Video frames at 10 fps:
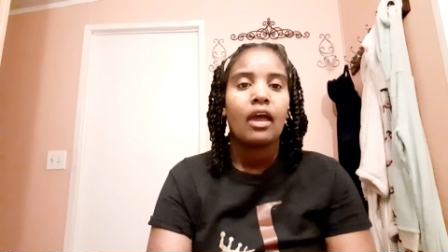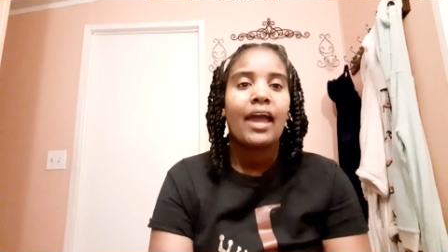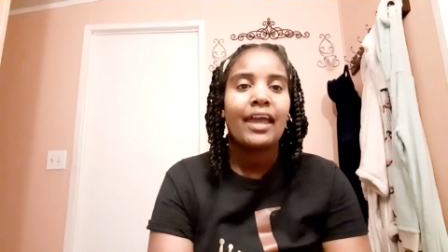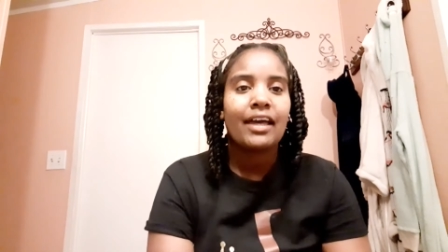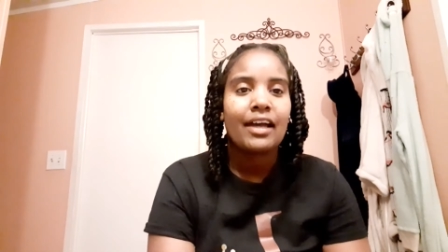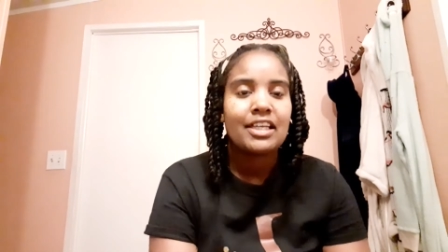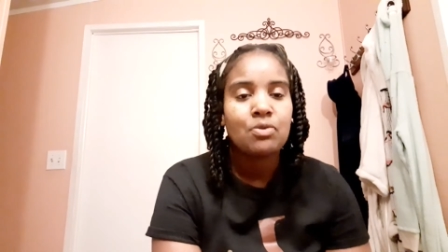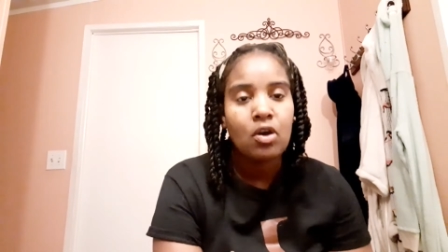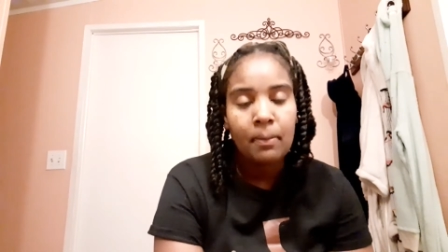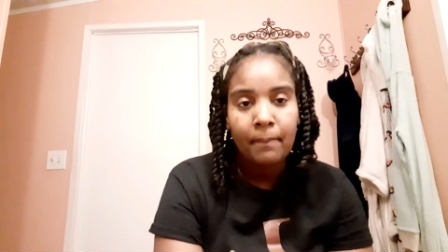Hey guys,
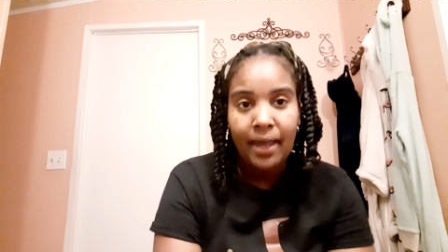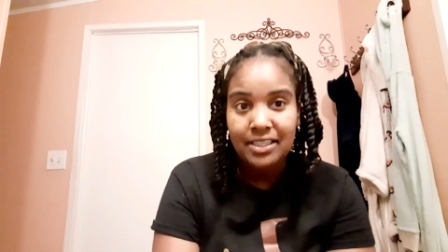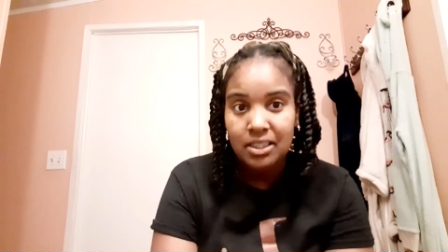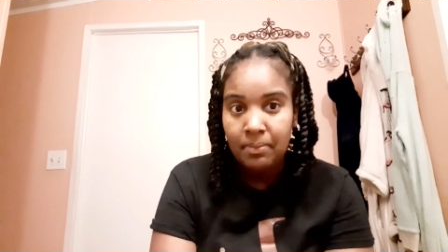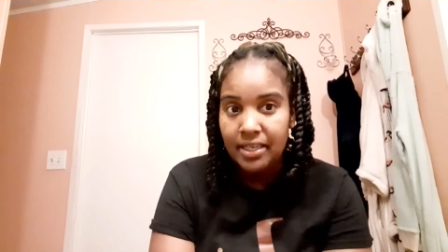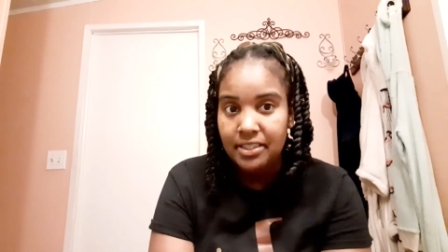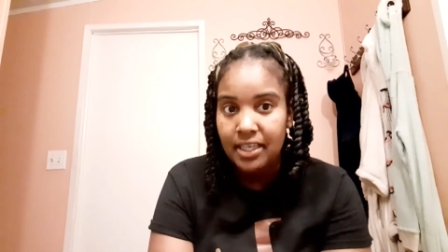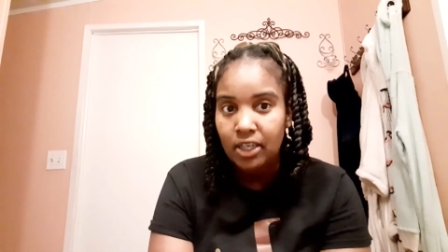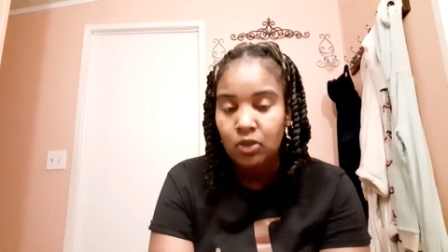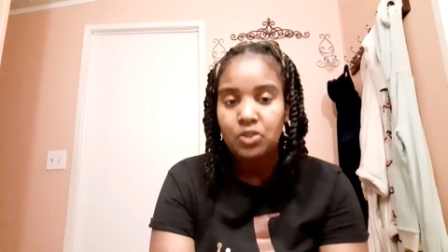welcome back to my
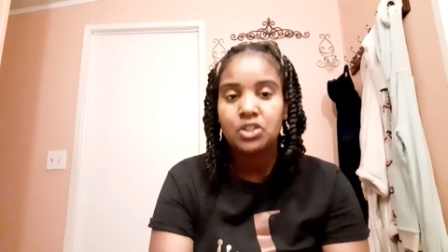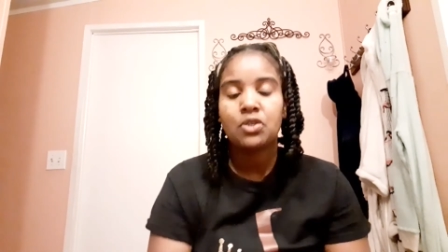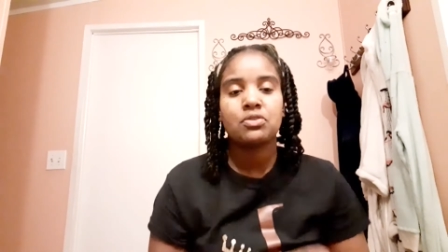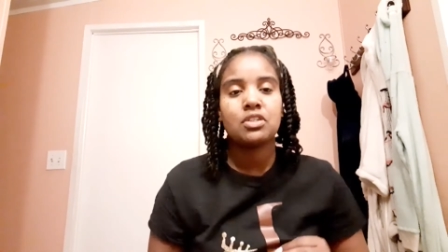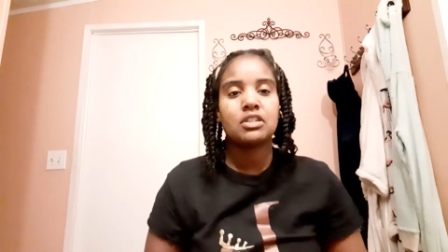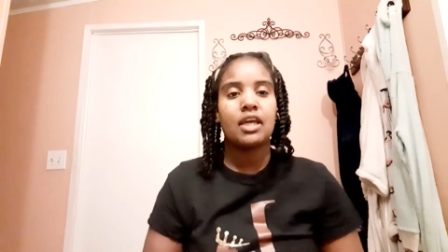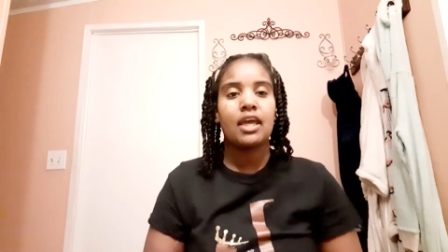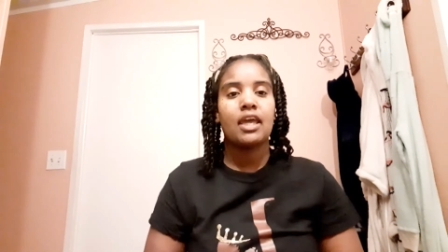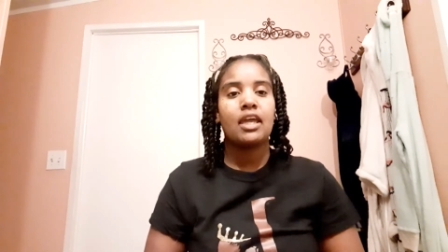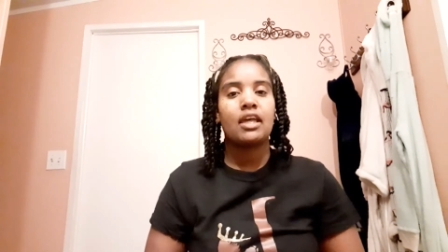channel. So
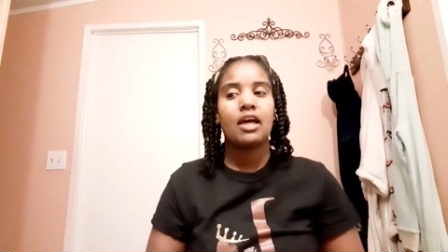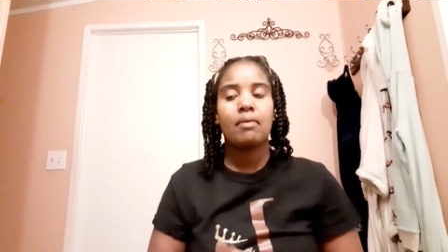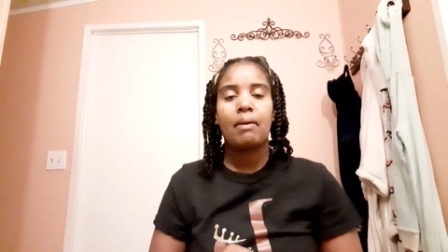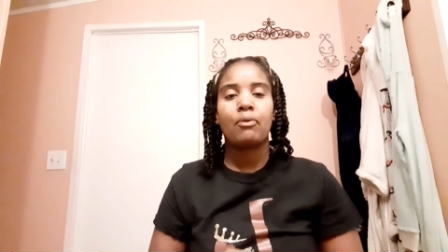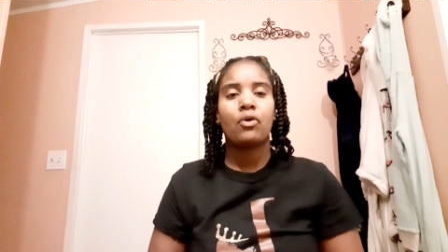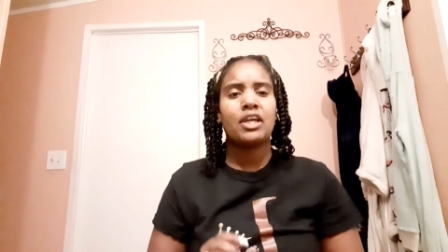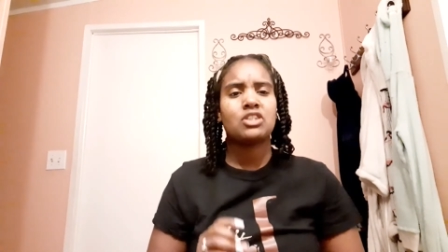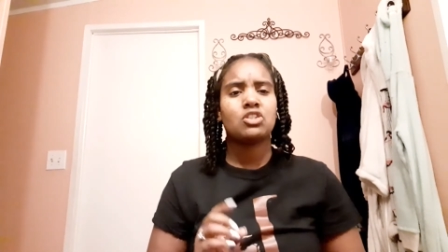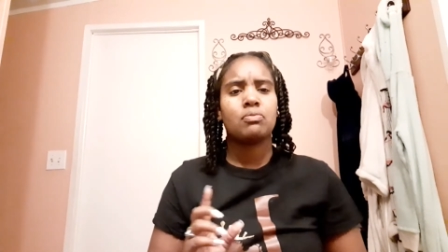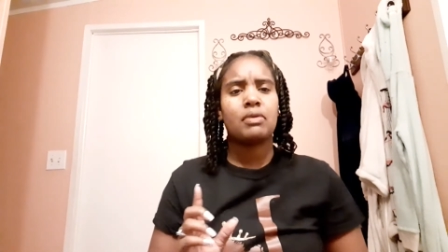today I'm going
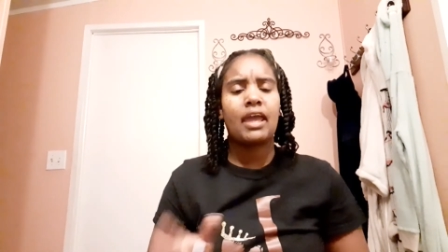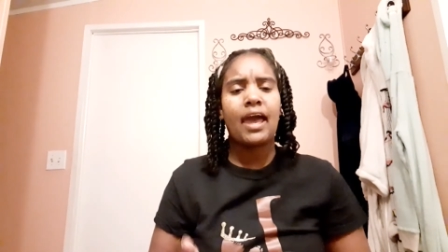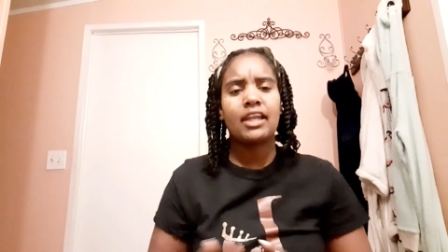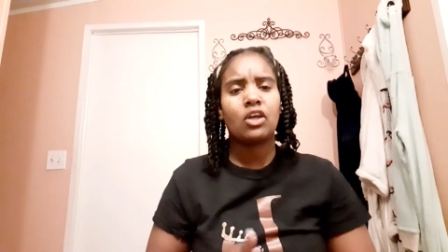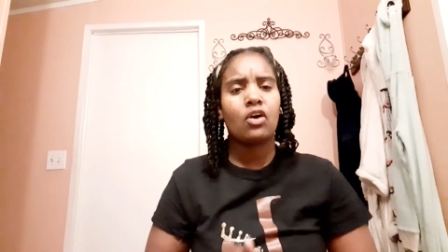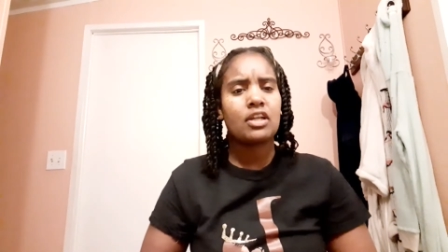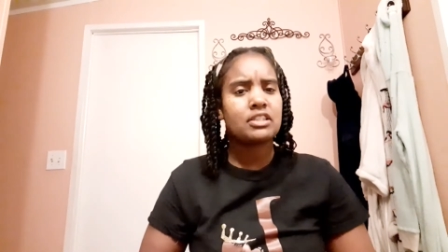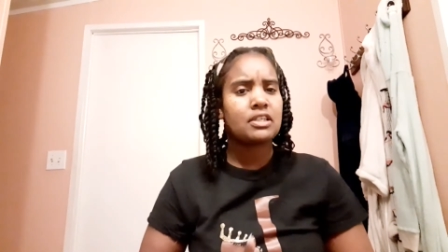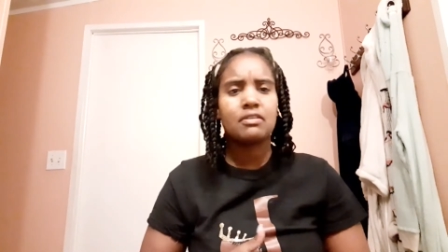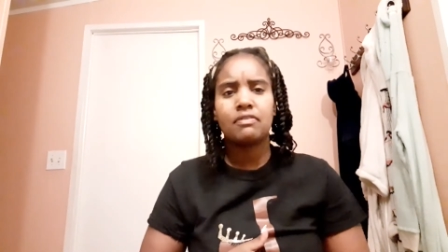to be adding on
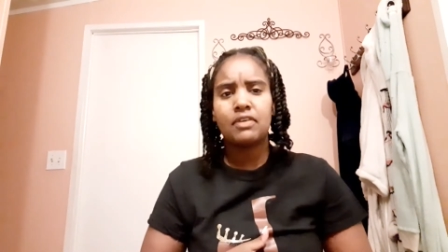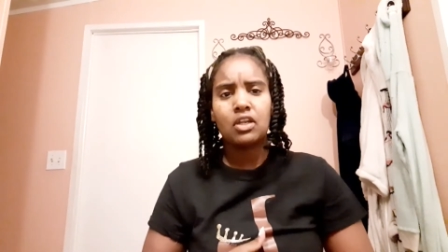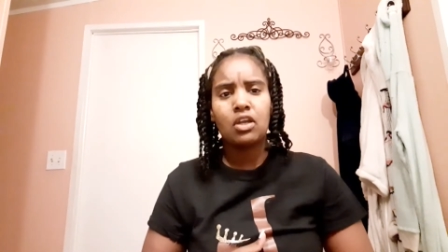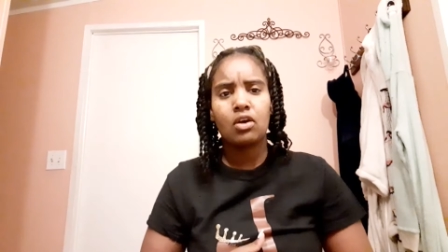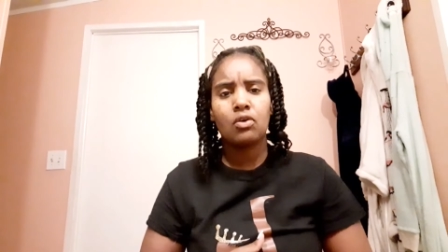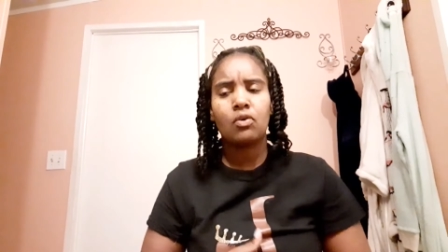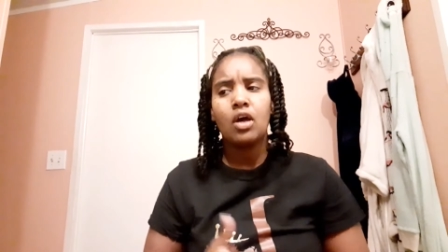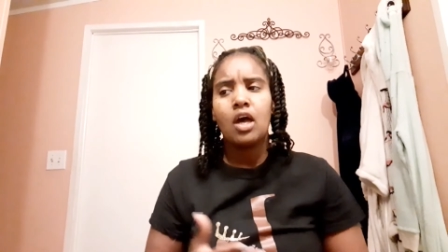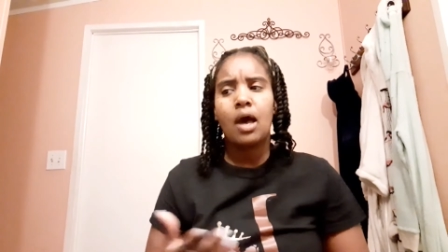to the video.